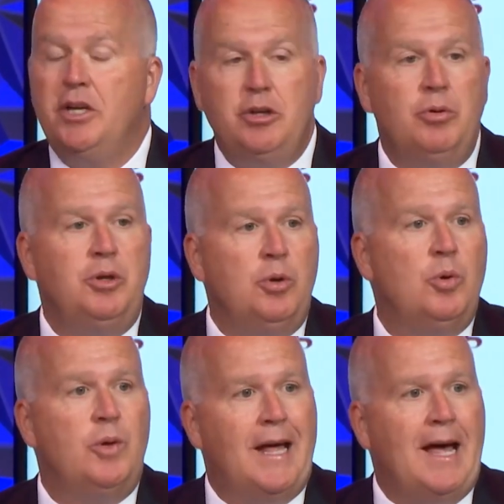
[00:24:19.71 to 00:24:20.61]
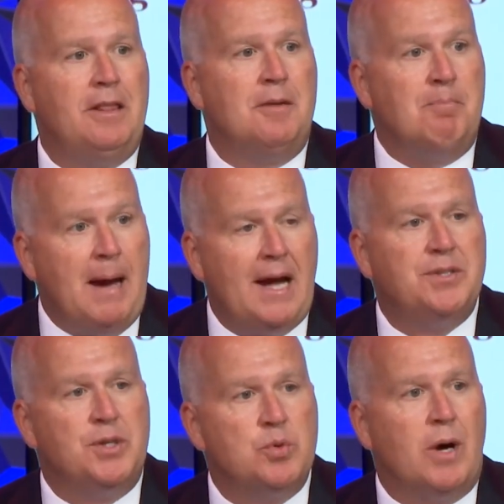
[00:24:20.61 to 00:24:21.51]
you knew that the
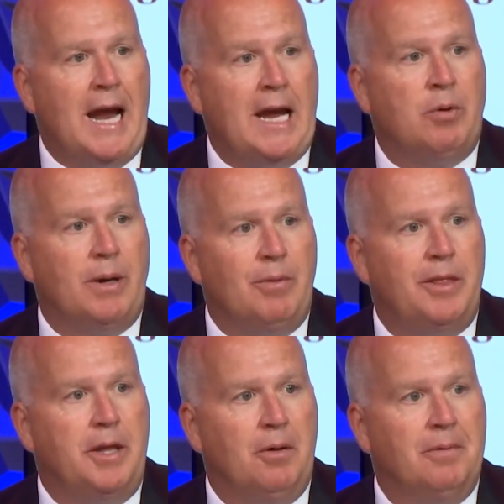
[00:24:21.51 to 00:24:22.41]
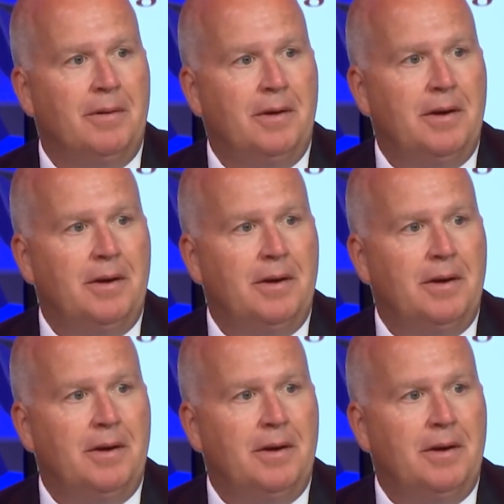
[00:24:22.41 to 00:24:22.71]
masses were angry with you.